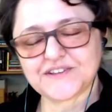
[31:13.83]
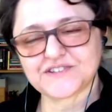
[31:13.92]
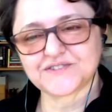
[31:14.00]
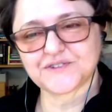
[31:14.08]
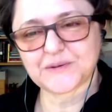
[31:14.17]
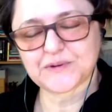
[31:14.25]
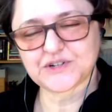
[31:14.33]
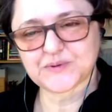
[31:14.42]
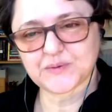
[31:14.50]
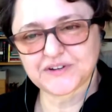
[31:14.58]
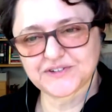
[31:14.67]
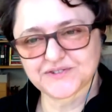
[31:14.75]
me very much
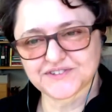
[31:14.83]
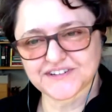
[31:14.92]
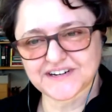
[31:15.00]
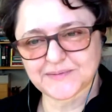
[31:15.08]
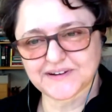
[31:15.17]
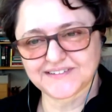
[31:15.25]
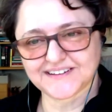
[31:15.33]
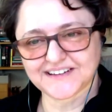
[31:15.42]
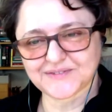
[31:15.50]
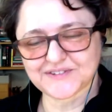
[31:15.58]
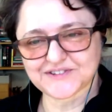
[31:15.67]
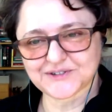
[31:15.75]
about what you said about, like,
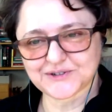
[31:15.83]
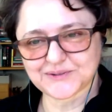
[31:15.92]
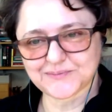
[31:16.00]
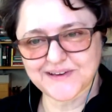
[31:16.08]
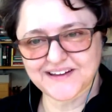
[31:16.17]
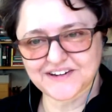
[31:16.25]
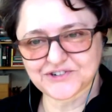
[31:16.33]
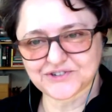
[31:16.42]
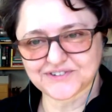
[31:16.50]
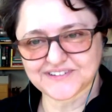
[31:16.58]
if it's a good manager,